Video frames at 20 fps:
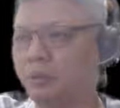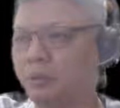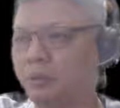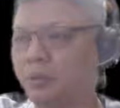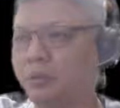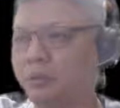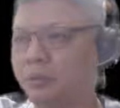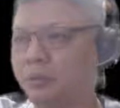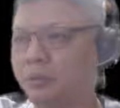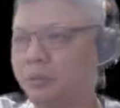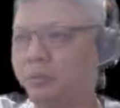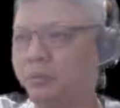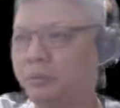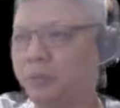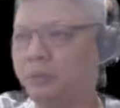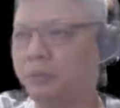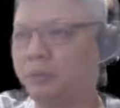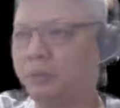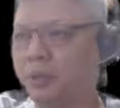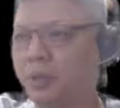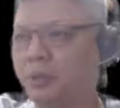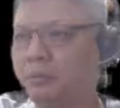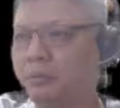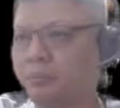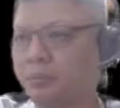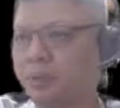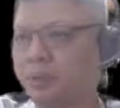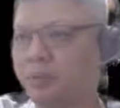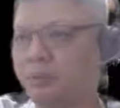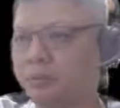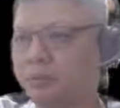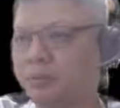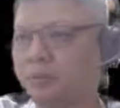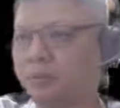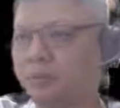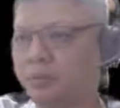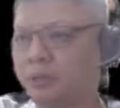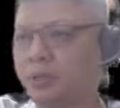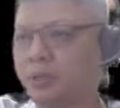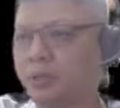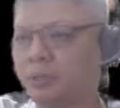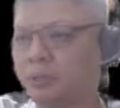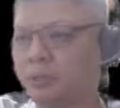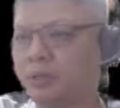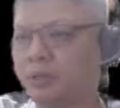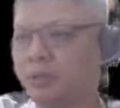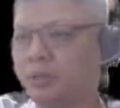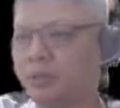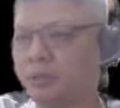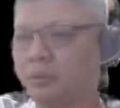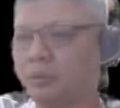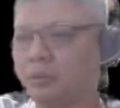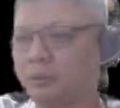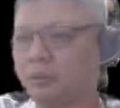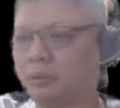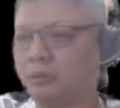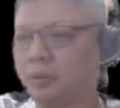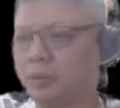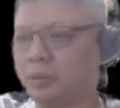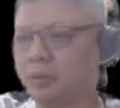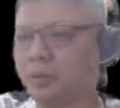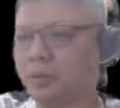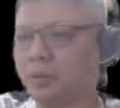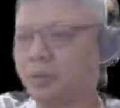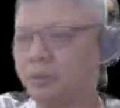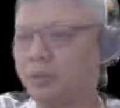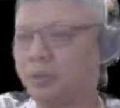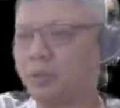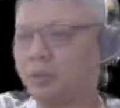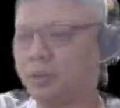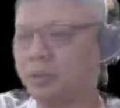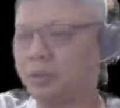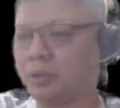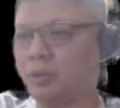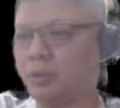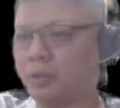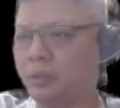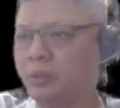option, whereby black will simply capture the red chariot.